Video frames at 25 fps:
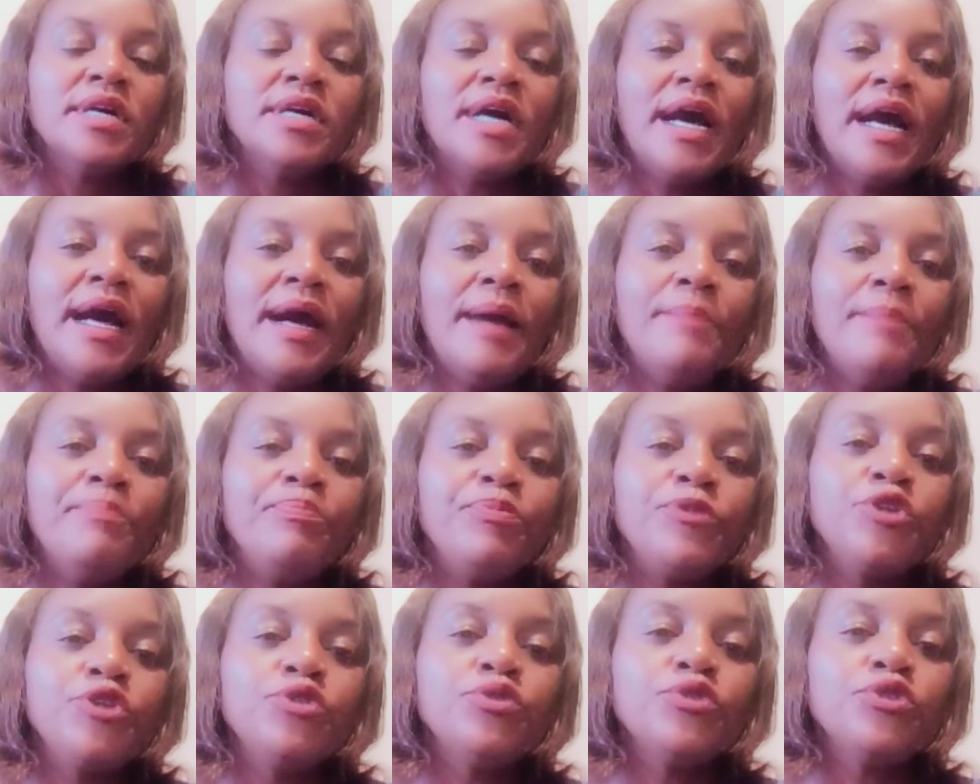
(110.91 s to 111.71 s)

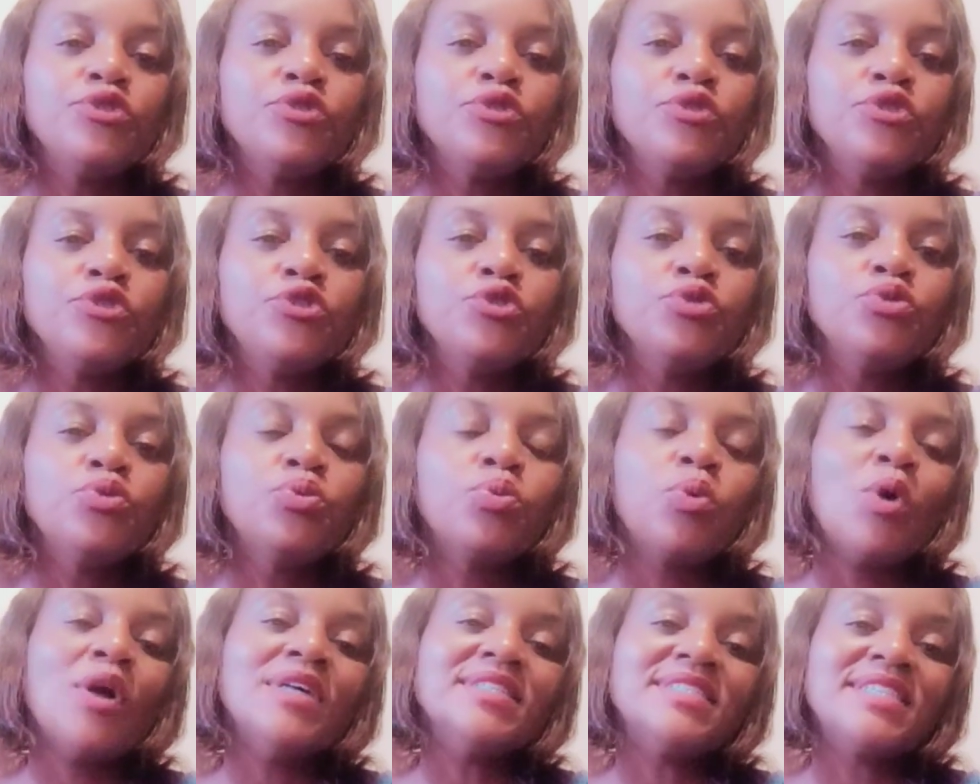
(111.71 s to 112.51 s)
um, you, you you
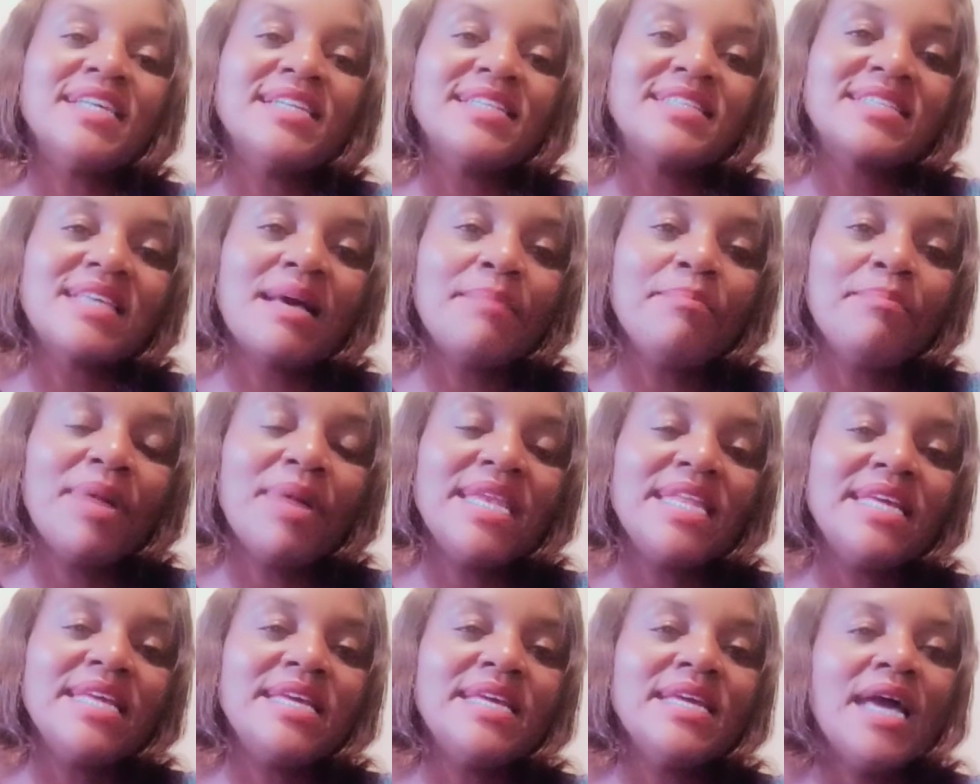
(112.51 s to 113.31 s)
wanted
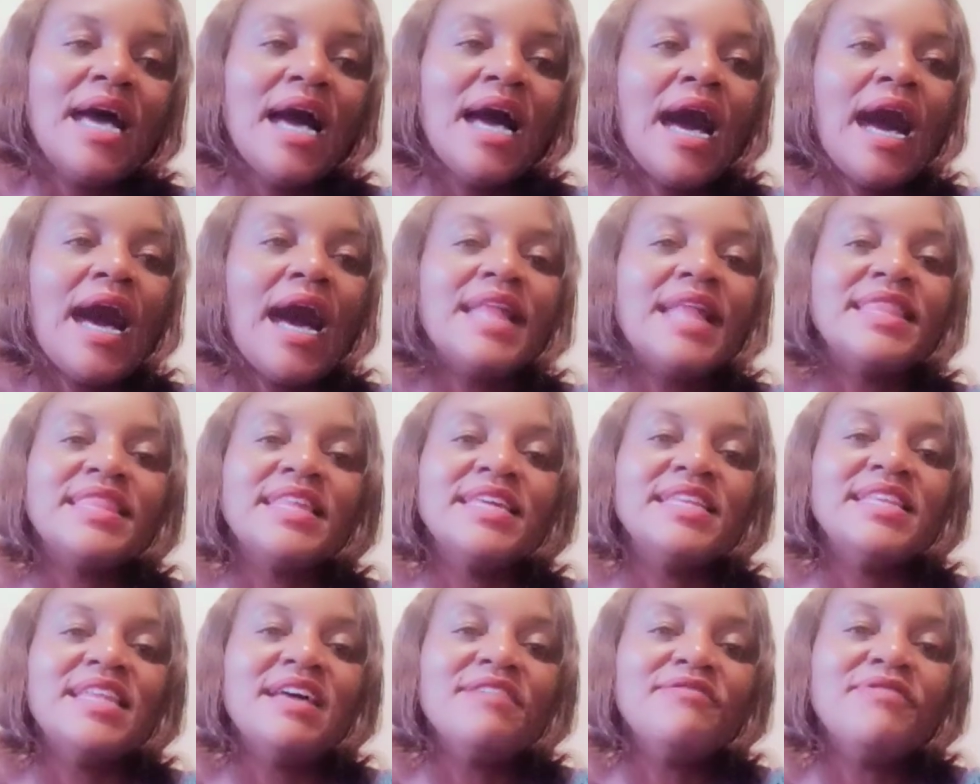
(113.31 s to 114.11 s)
somebody and
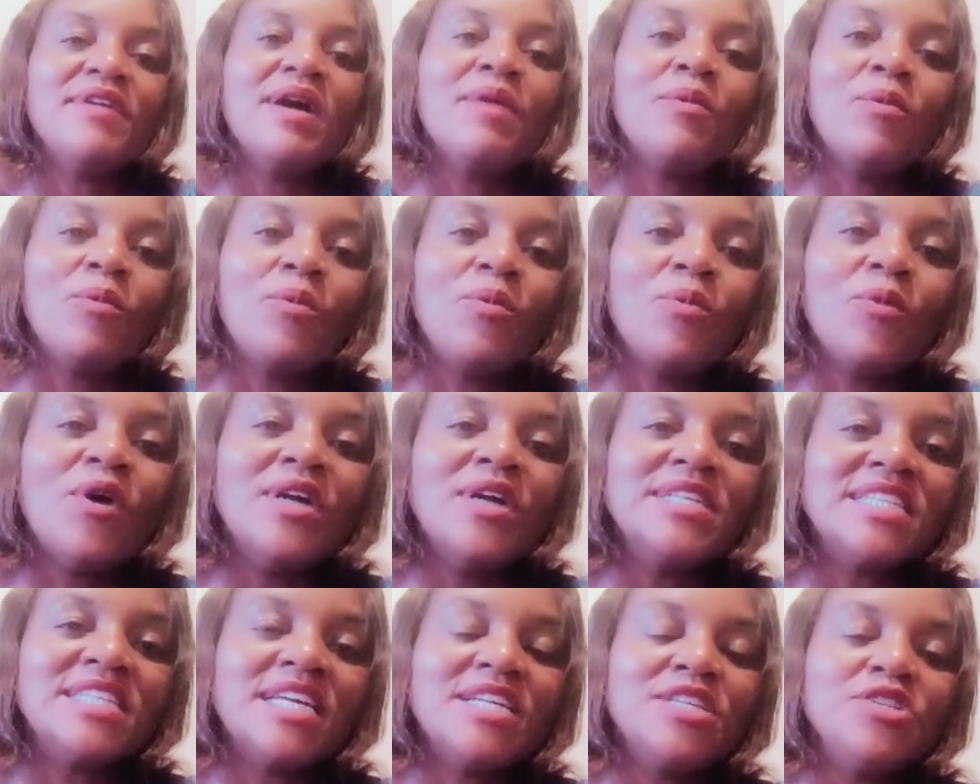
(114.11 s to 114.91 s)
they never
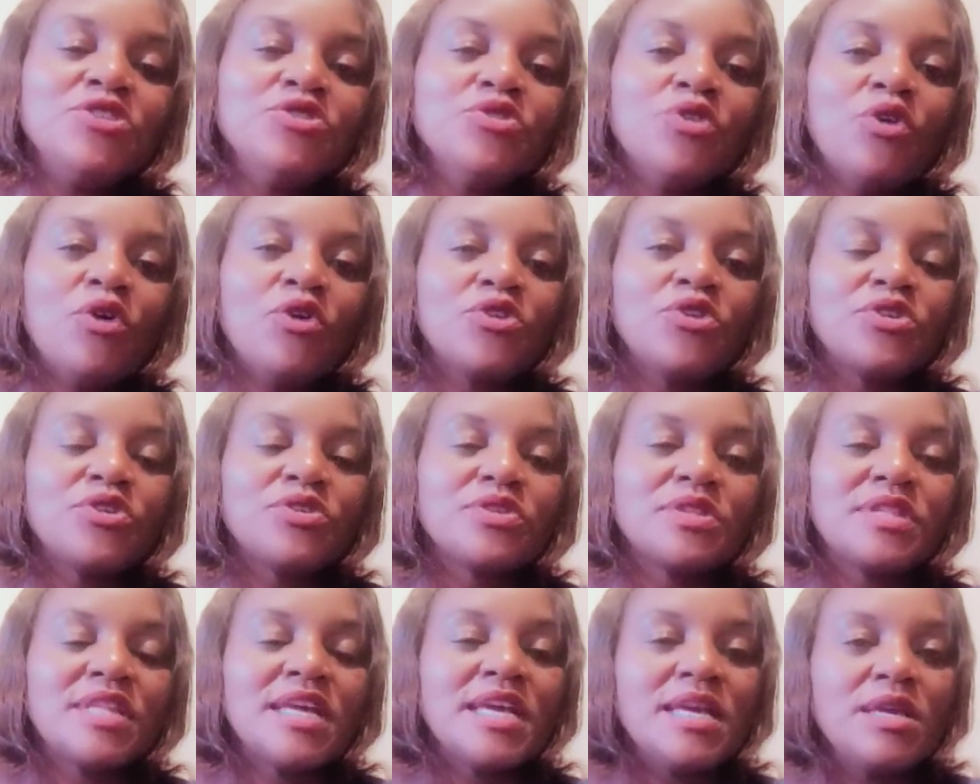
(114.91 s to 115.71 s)
wanted you or
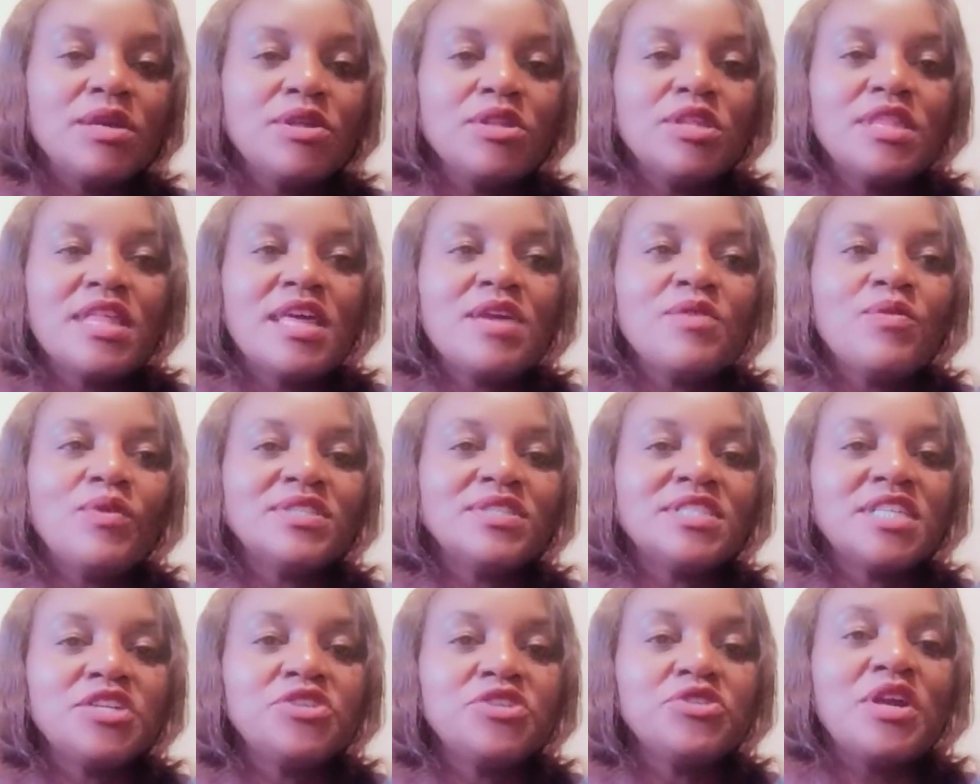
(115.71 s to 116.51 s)
they they
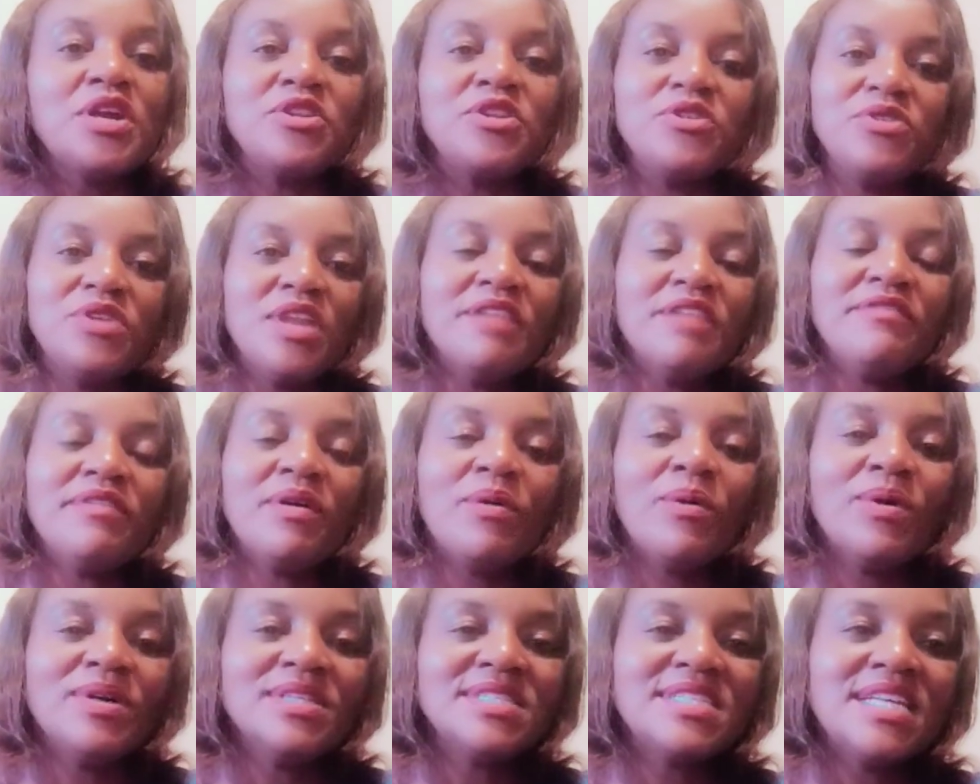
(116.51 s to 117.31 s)
wanted you and you never
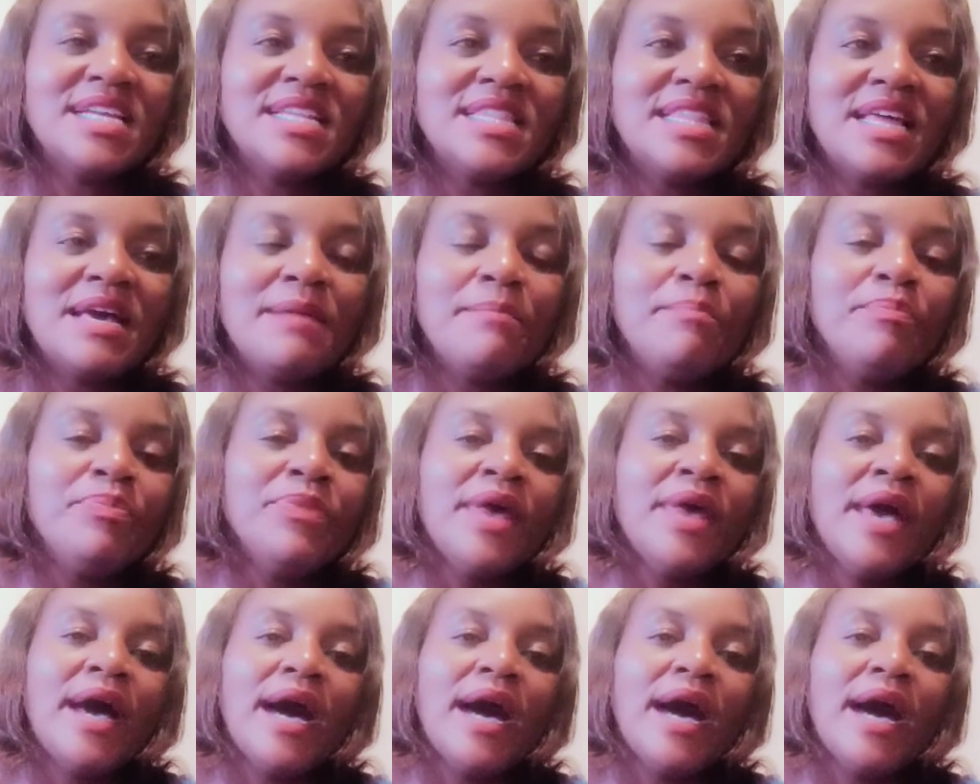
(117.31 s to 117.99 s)
wanted them